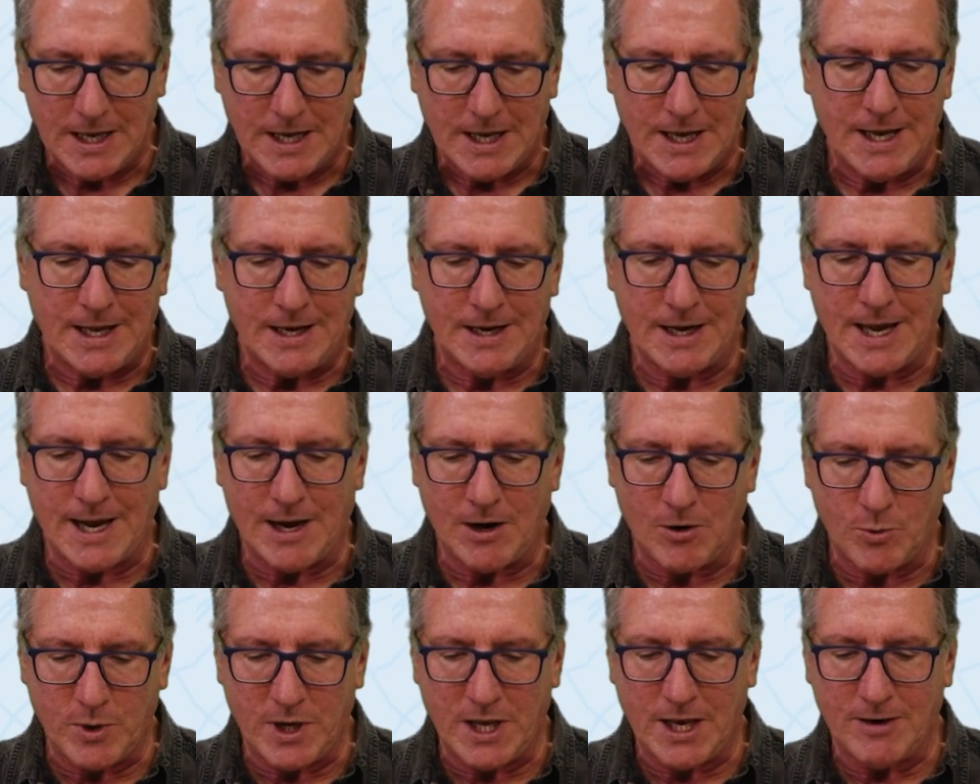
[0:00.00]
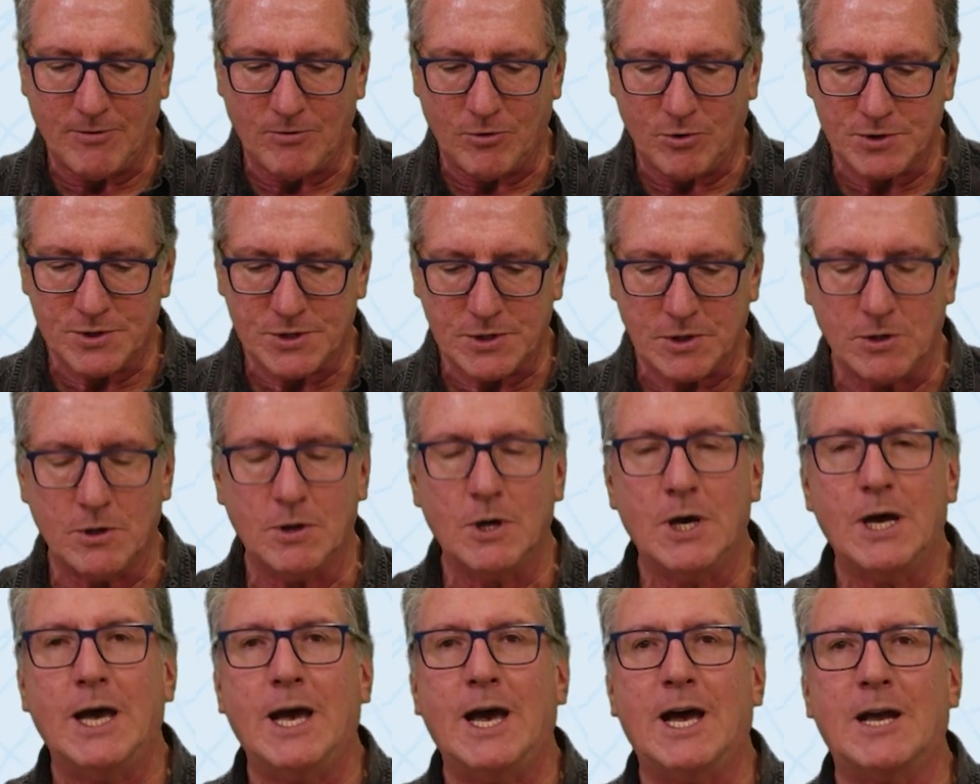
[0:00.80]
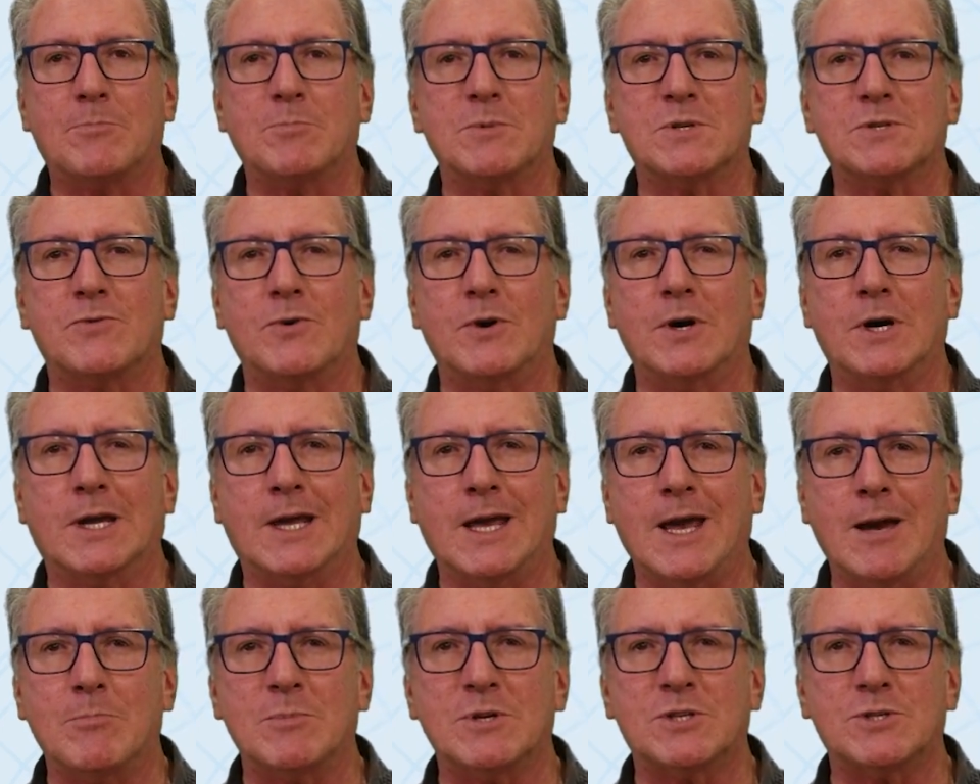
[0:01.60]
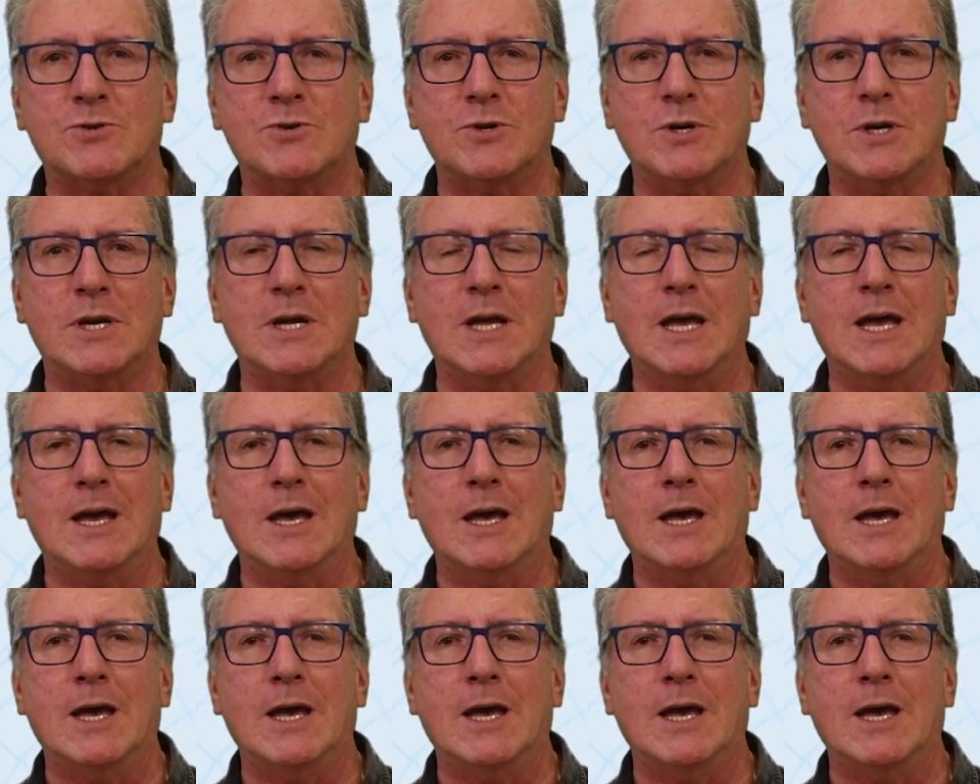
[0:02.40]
And now we have also atmospheric chemistry.